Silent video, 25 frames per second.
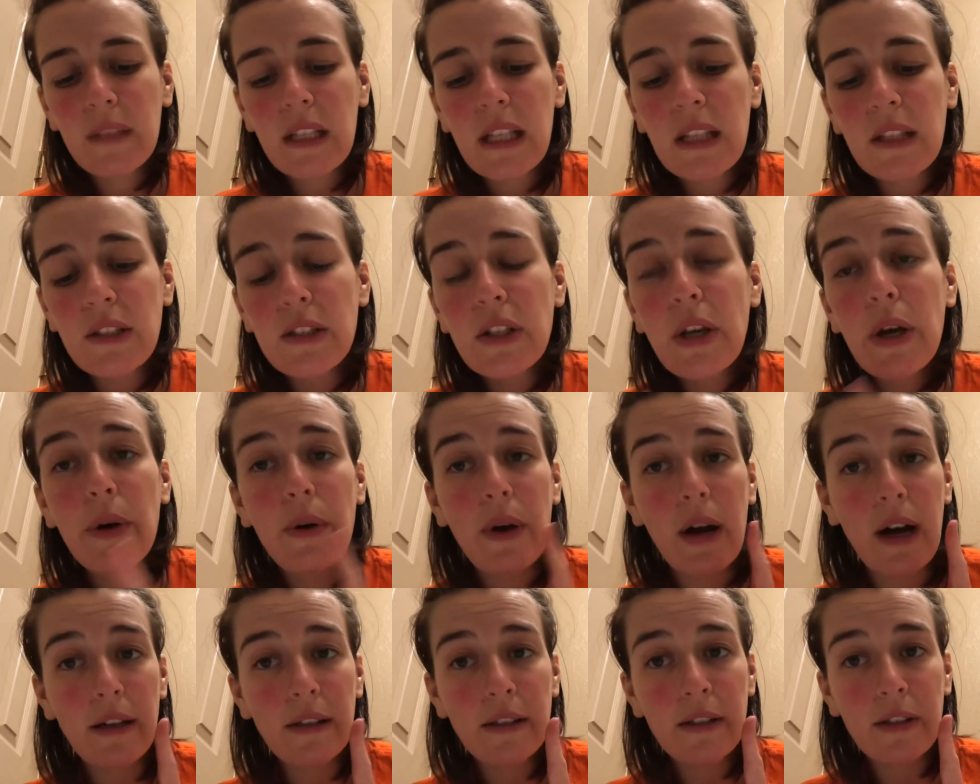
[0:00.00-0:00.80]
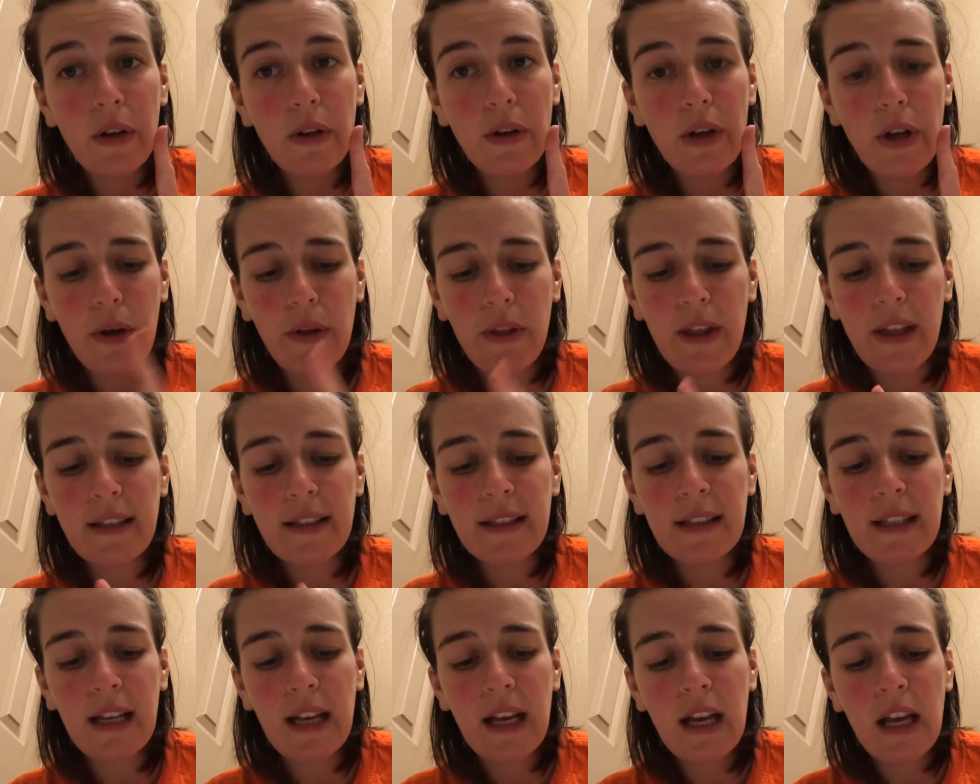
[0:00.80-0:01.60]
So also know
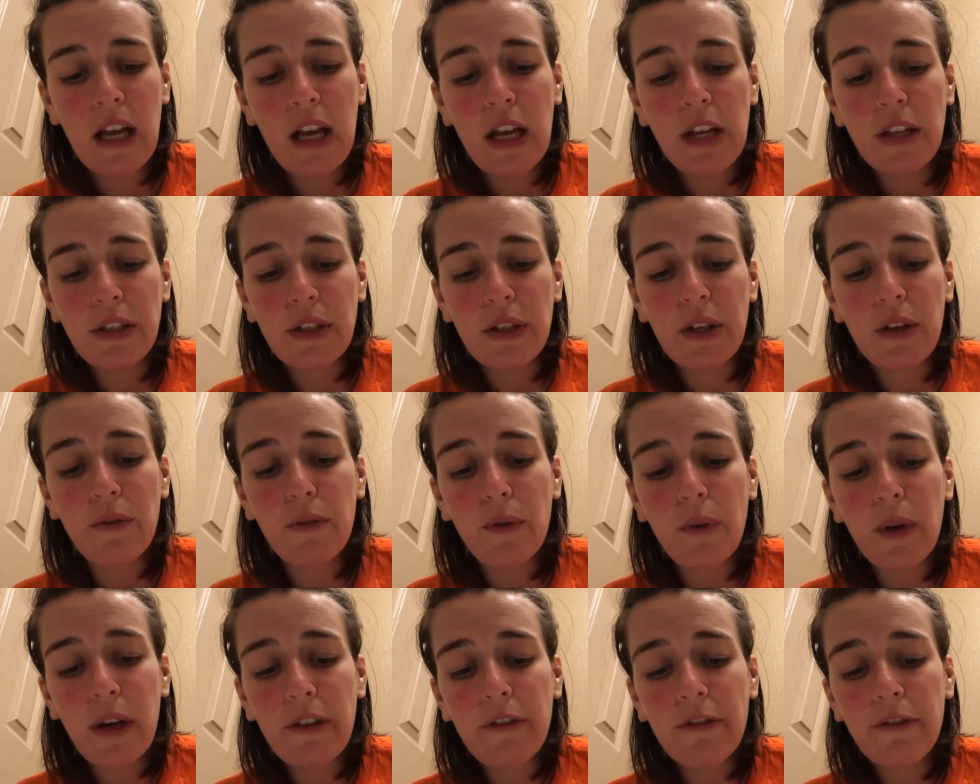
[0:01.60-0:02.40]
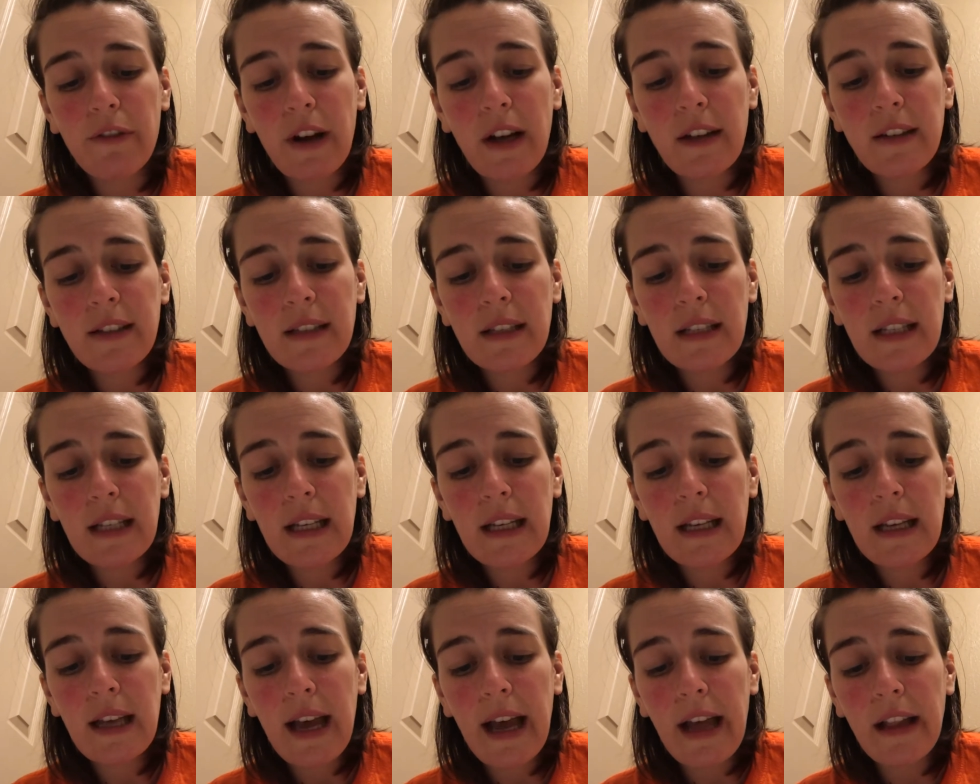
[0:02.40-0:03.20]
this, to avoid
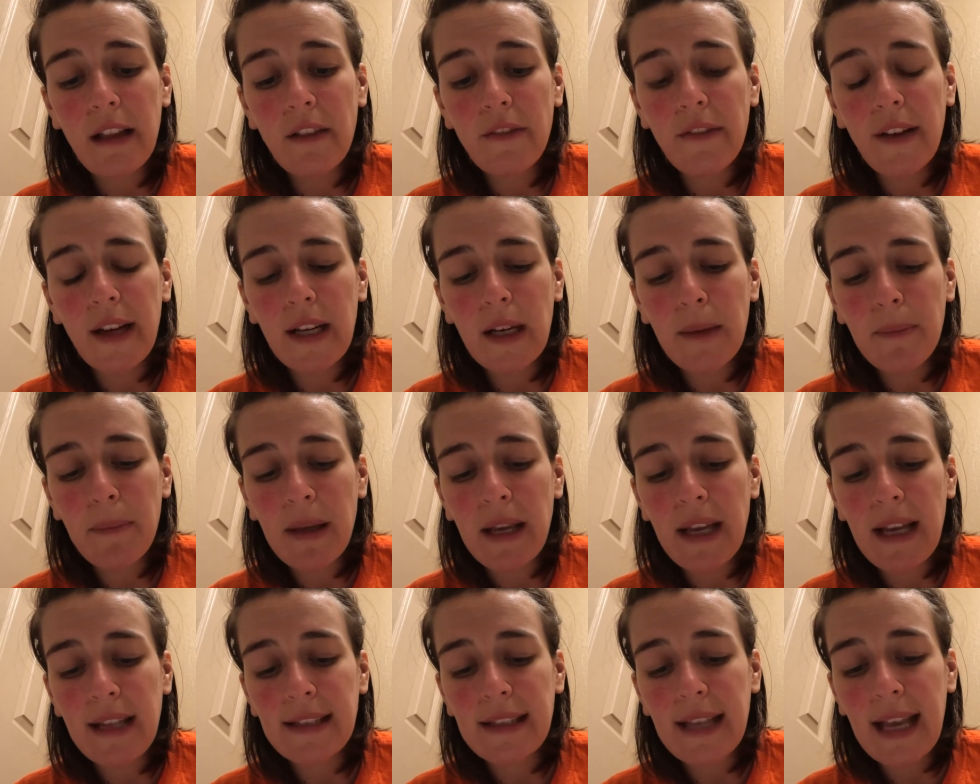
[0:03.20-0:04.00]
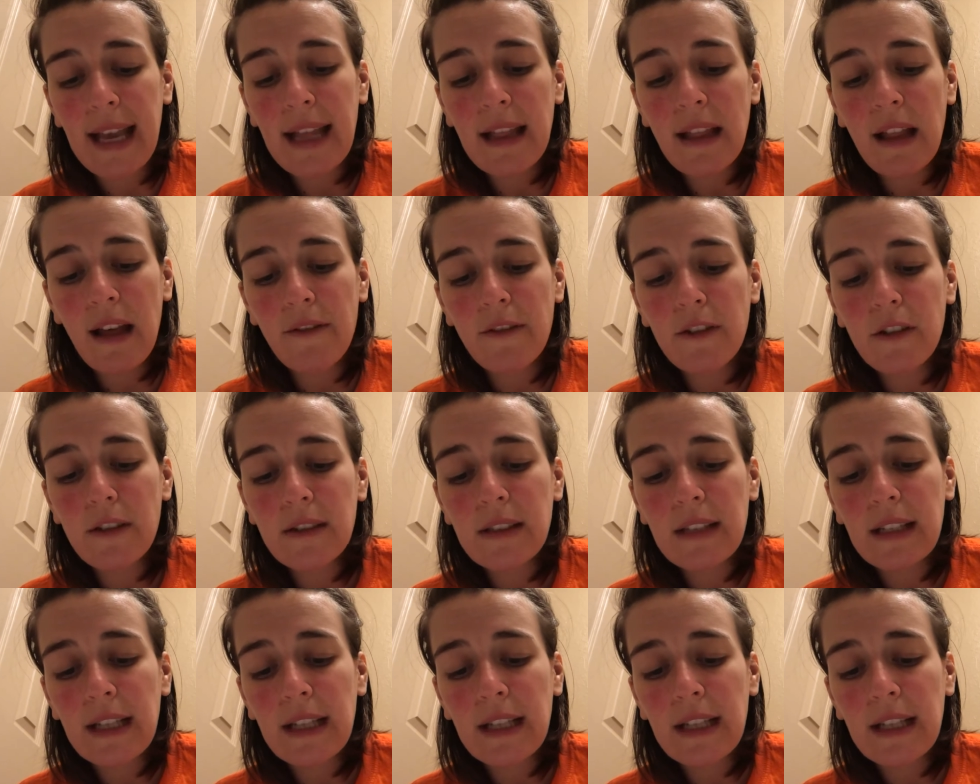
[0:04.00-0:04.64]
falsely elevated PSA levels,